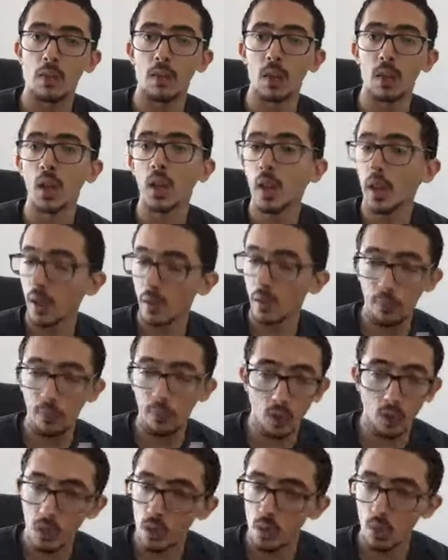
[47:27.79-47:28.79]
behavior.
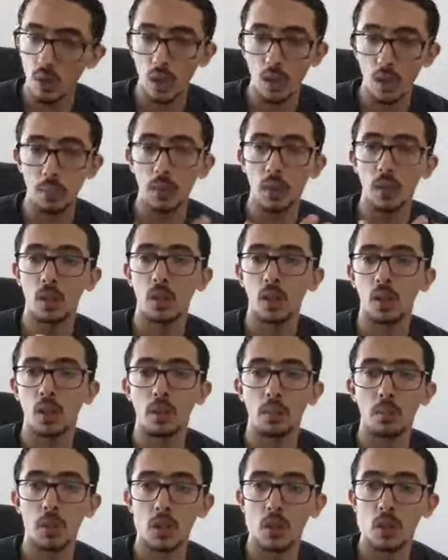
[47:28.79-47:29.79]
And for this, you can build